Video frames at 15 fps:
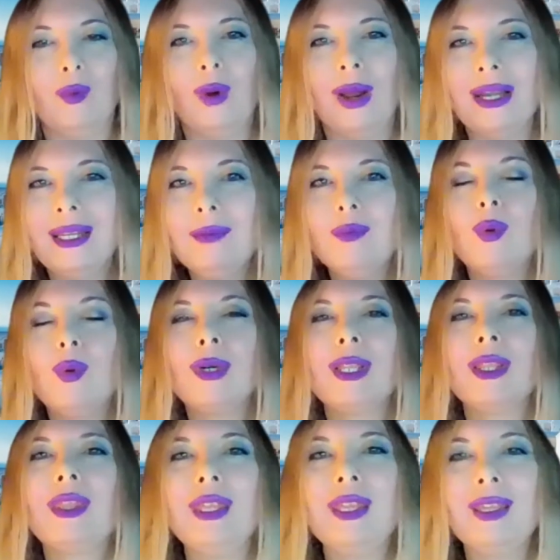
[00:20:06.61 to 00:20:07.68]
one
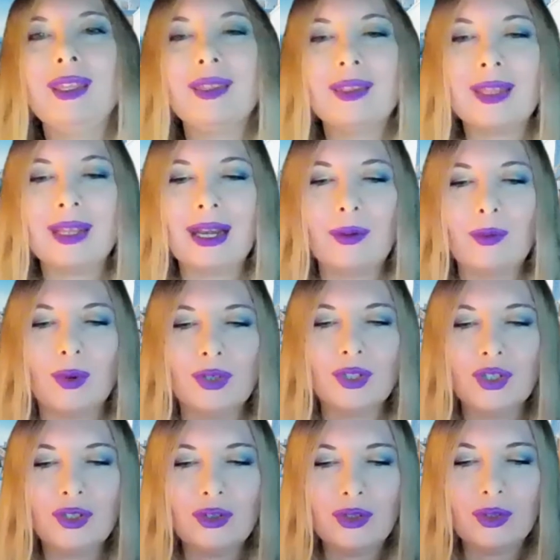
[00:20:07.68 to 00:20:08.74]
important thing that I
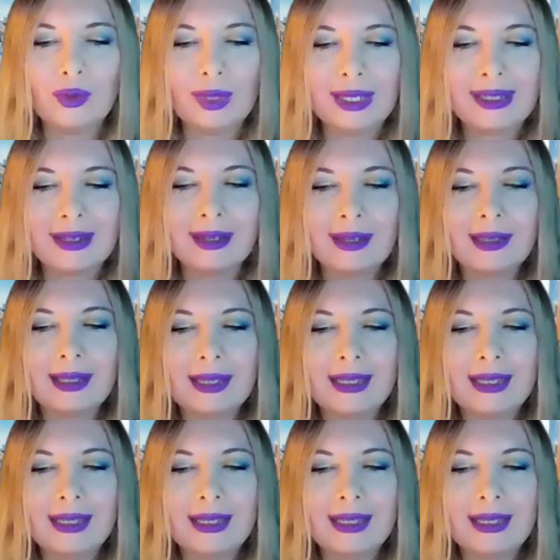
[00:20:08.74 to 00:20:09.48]
want you to do is